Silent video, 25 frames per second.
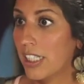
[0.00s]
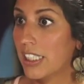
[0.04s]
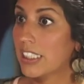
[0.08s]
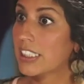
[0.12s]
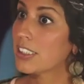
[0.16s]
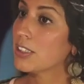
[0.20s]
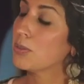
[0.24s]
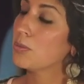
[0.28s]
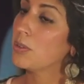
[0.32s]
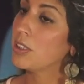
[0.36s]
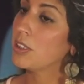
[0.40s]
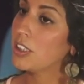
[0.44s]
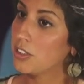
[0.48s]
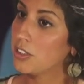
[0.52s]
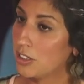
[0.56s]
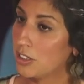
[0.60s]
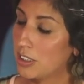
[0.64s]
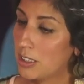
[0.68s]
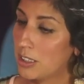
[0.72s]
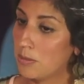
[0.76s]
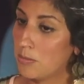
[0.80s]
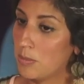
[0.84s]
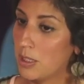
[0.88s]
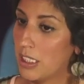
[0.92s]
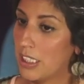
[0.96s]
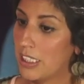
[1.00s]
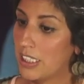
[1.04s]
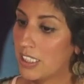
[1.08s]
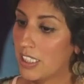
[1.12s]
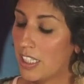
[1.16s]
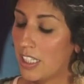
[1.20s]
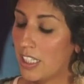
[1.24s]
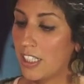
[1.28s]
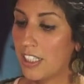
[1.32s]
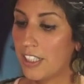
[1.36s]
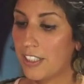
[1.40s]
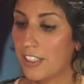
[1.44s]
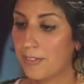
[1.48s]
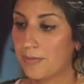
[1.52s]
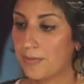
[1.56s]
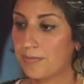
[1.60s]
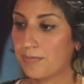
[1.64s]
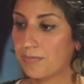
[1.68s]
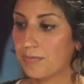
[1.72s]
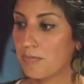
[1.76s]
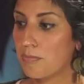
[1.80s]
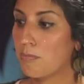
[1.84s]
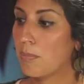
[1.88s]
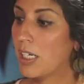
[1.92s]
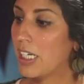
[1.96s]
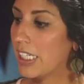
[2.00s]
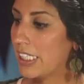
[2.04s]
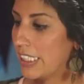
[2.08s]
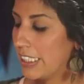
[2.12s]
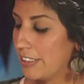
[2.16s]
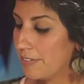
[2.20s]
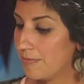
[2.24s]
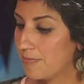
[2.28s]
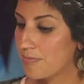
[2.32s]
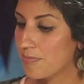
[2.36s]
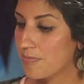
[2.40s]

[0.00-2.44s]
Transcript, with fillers: Because we used to meet, my